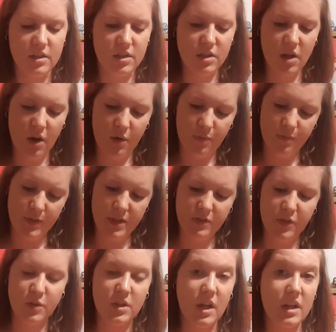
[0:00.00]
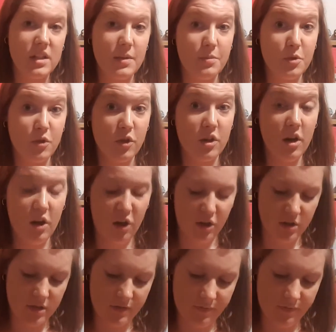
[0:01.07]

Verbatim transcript: So this feels like some sort of card.